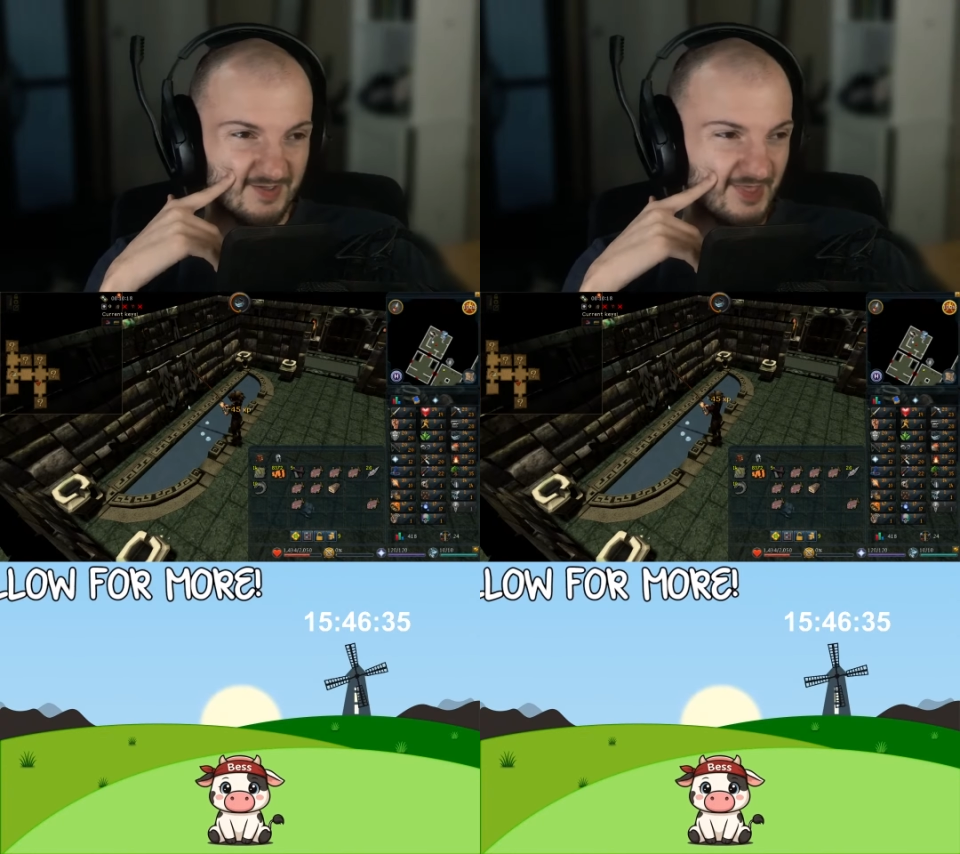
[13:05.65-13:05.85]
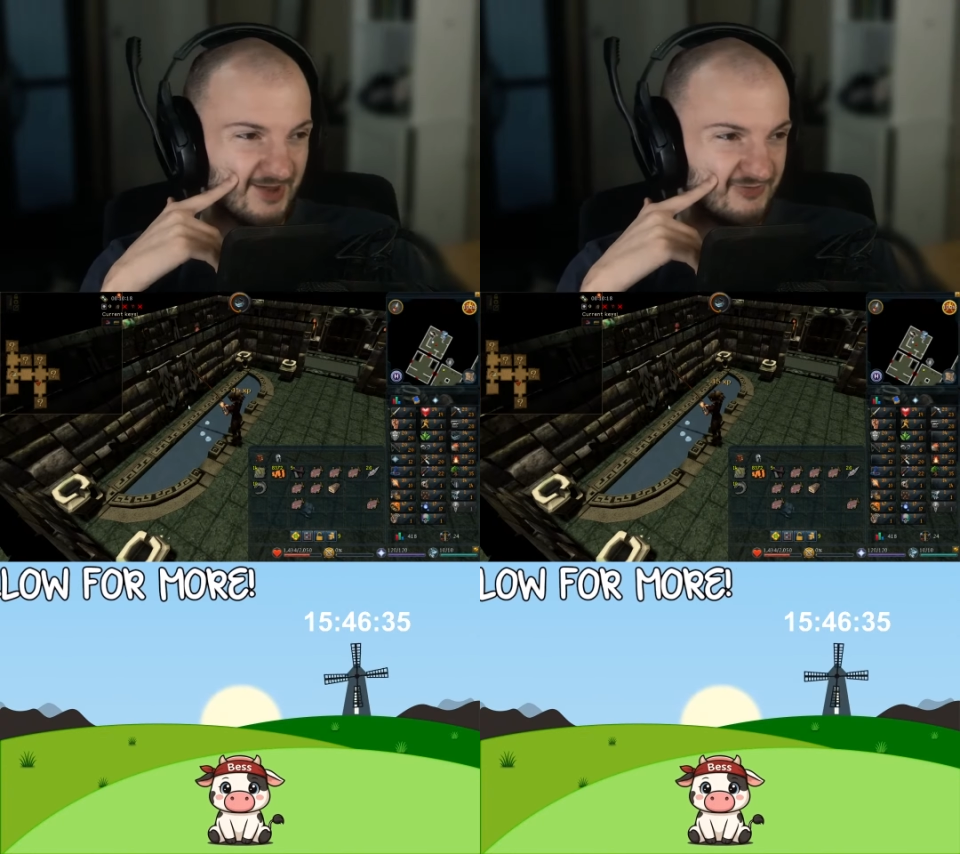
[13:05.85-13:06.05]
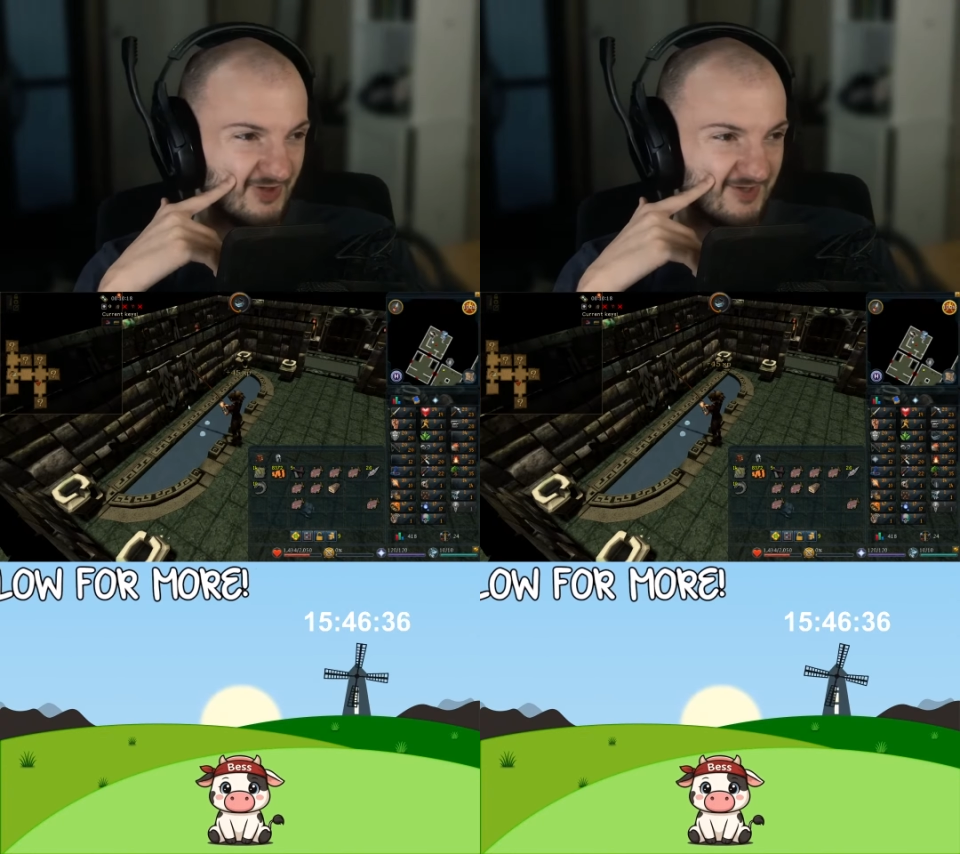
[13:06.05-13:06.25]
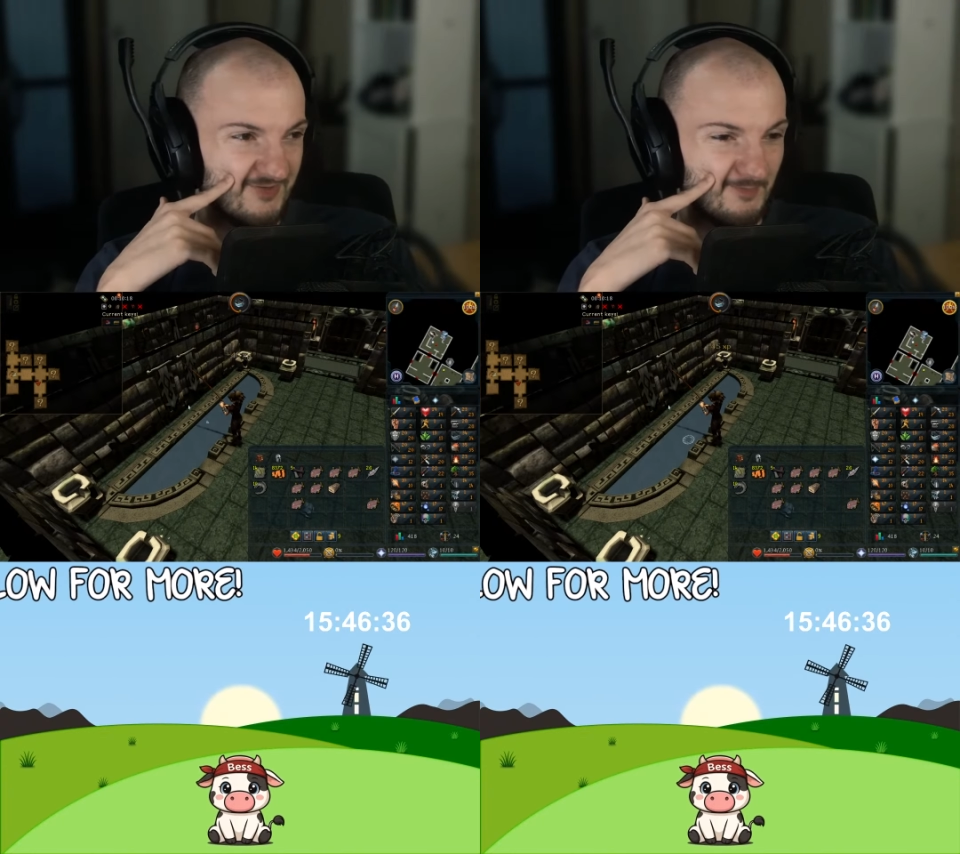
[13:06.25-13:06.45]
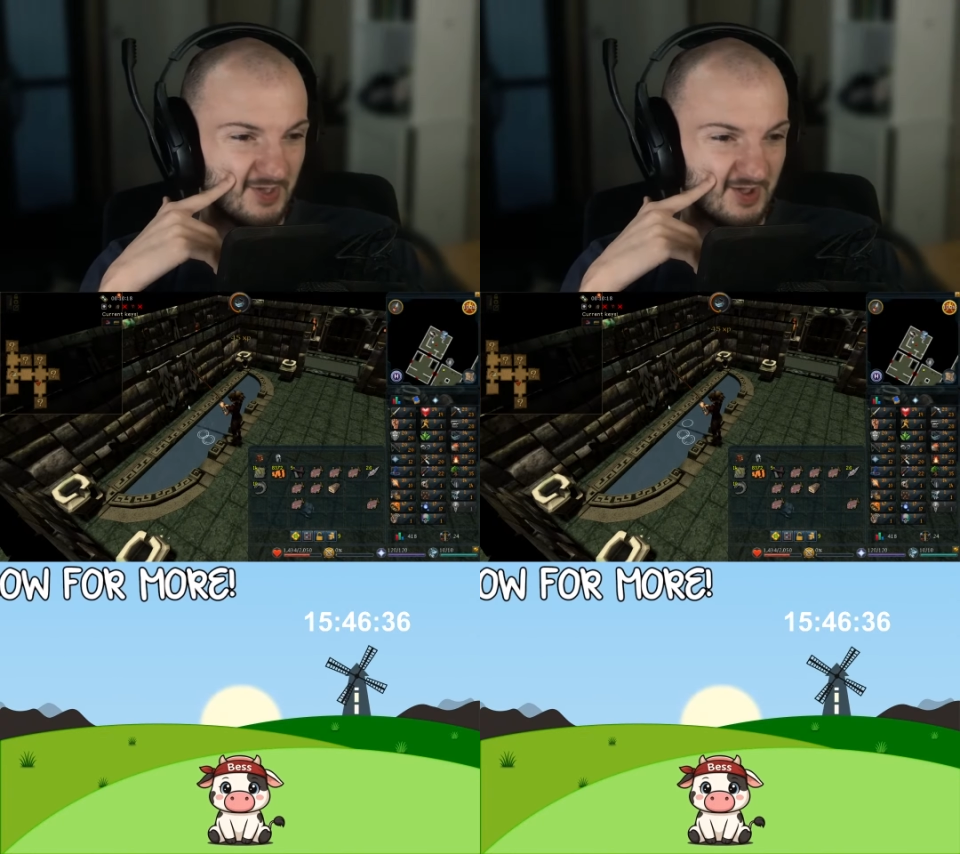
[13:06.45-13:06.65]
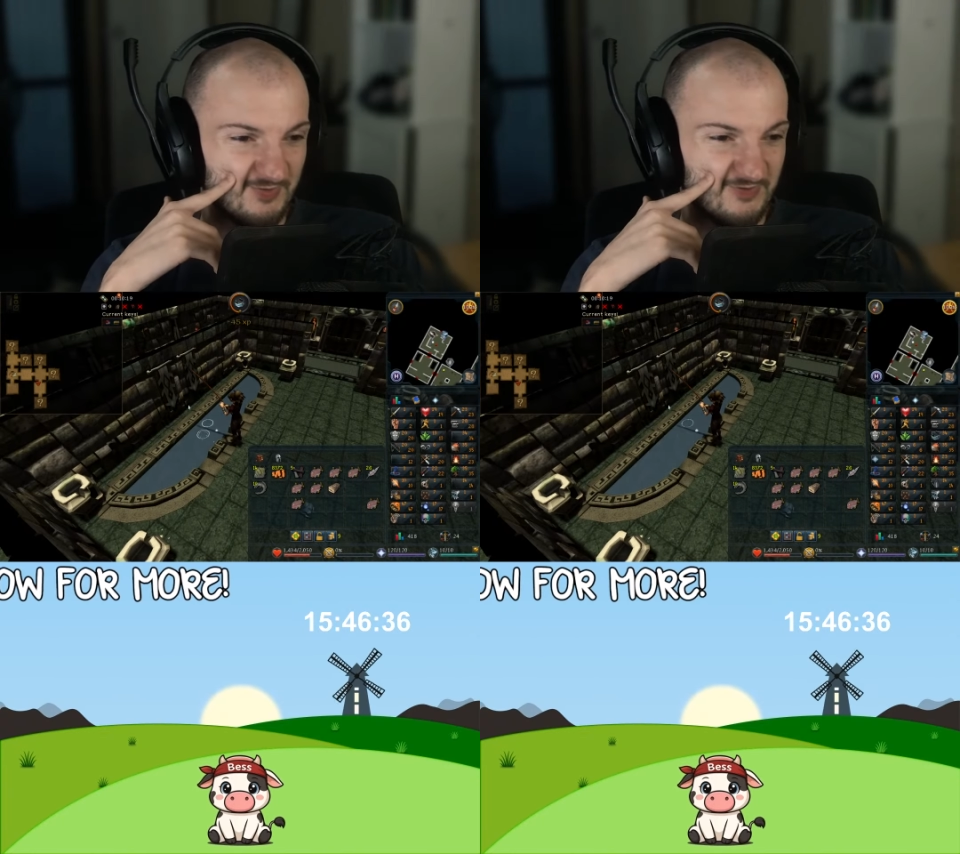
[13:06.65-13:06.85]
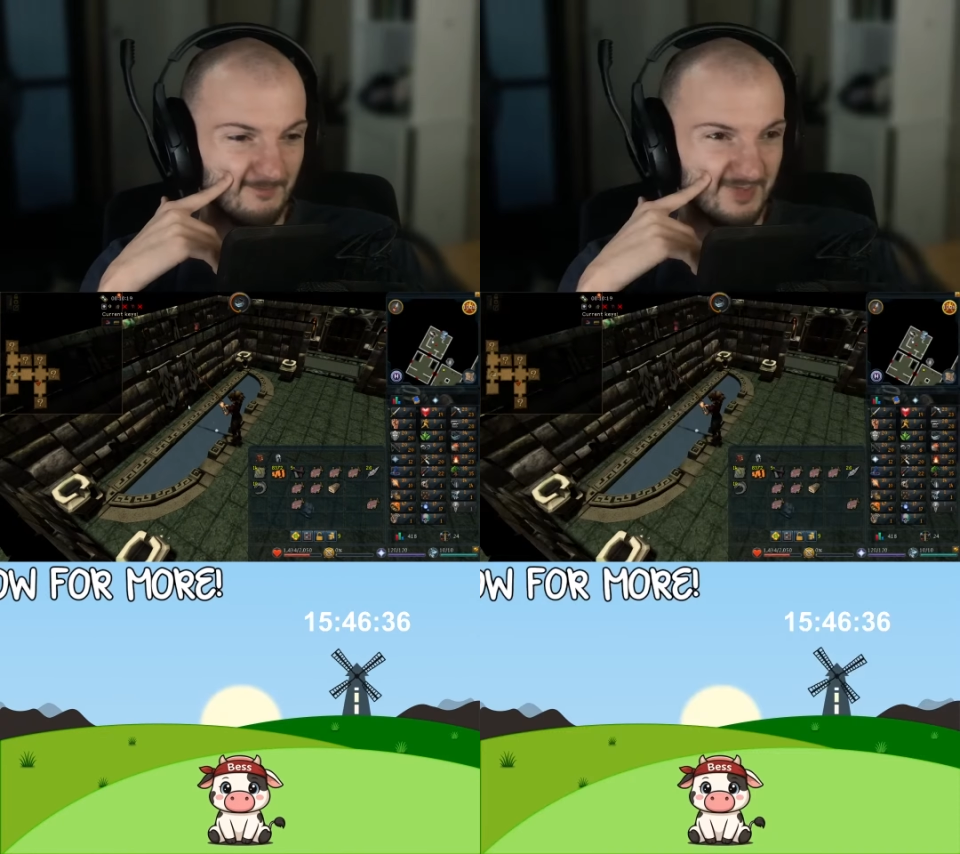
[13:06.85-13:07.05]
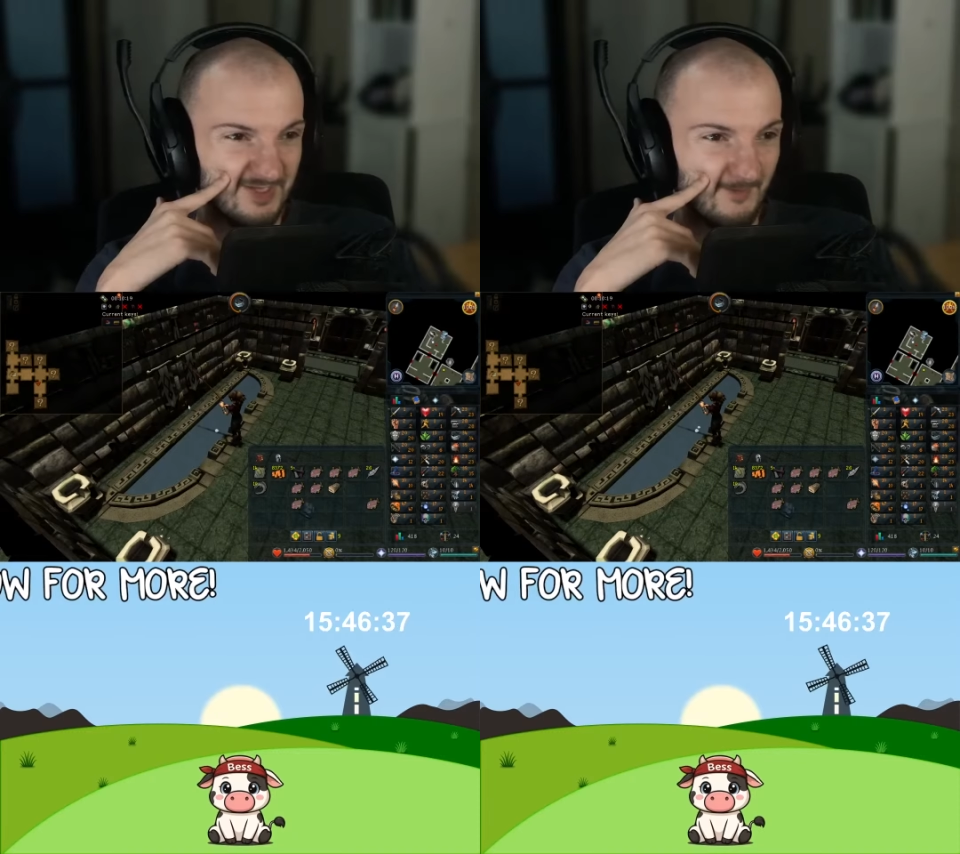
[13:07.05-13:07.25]
That does appear to
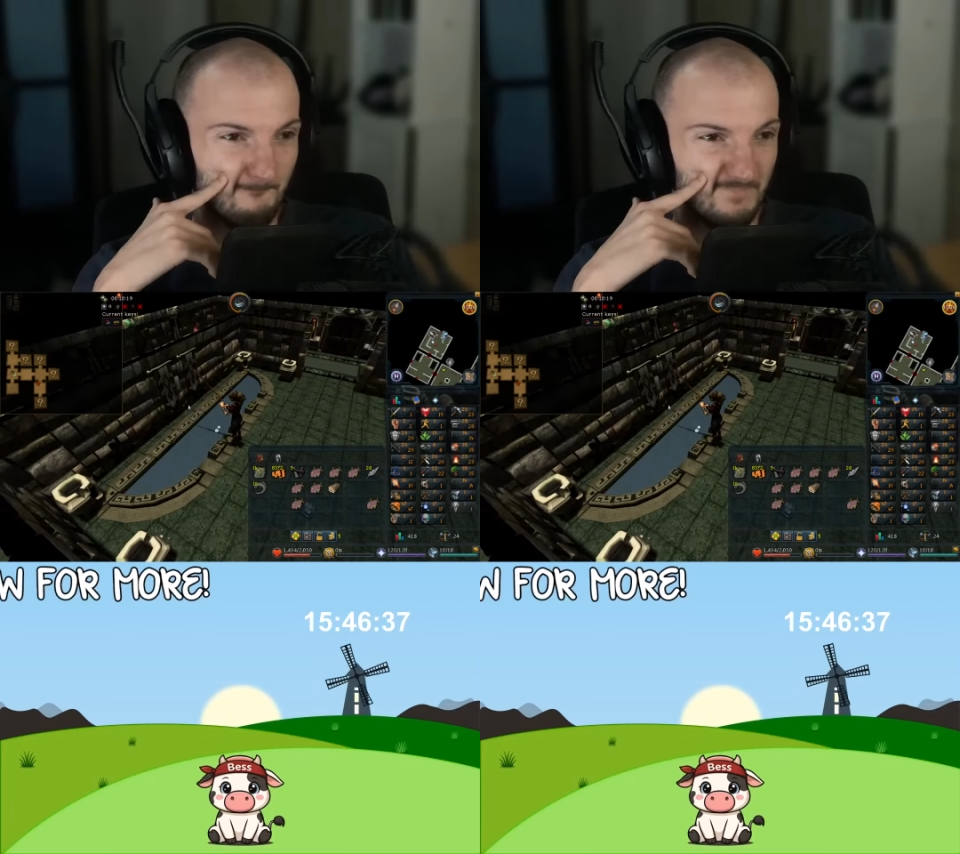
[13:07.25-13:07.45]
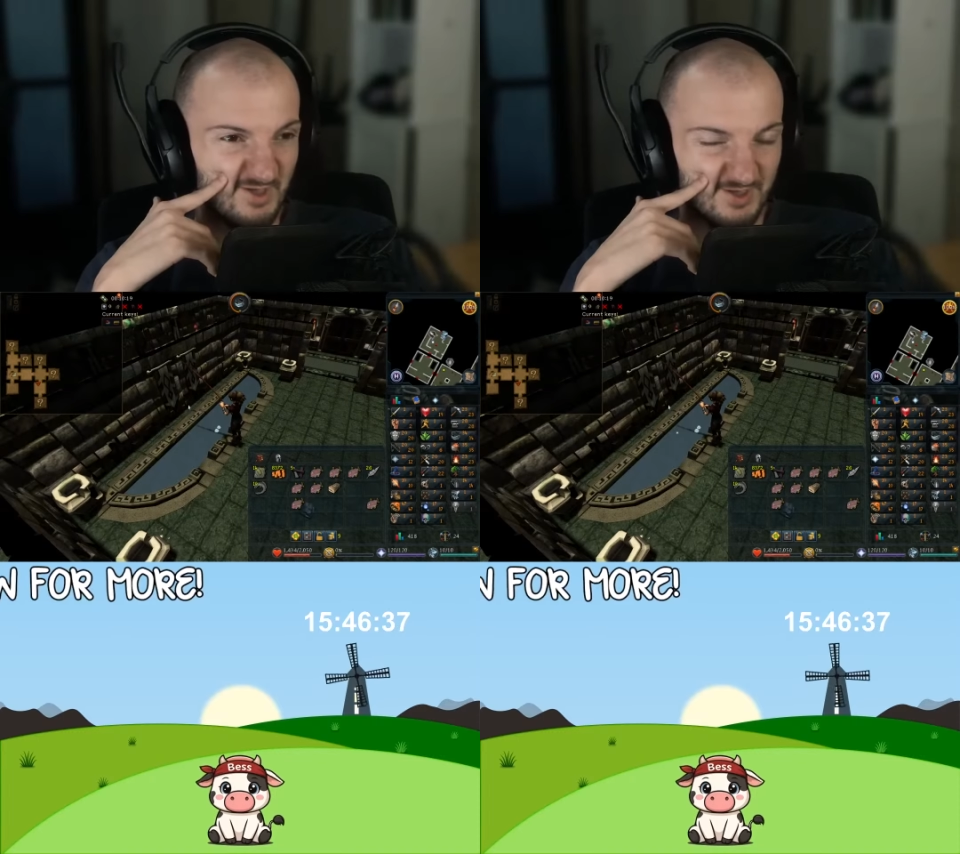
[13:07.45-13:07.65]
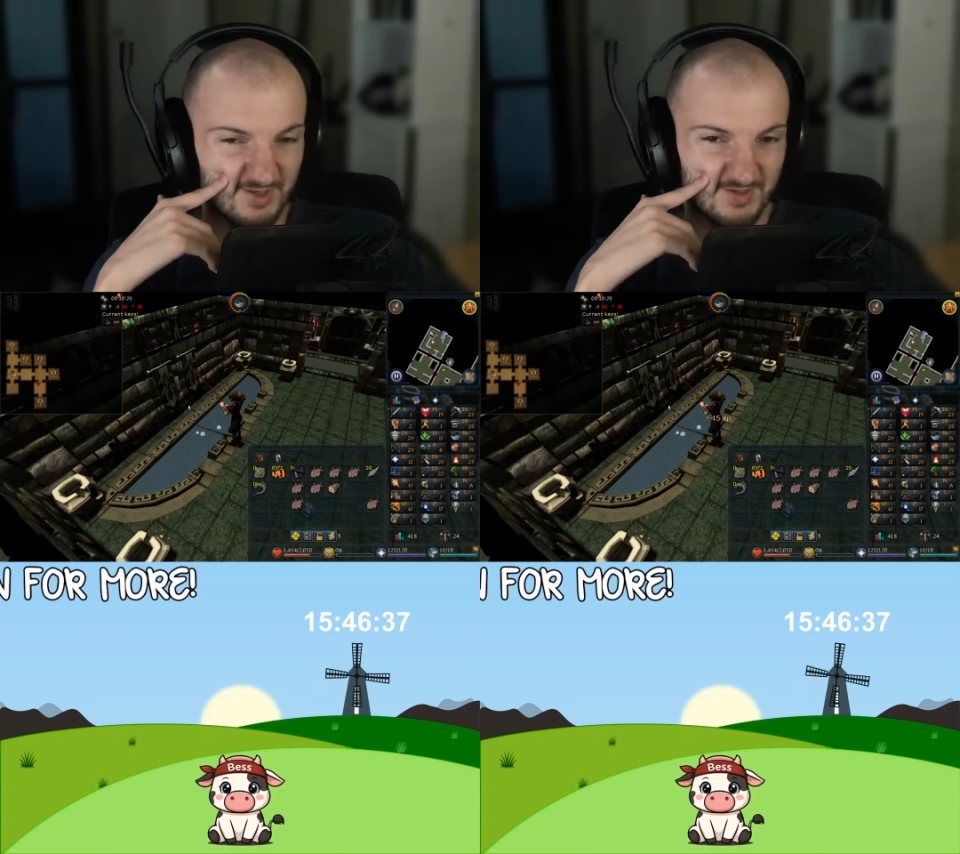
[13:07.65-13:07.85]
be the fit.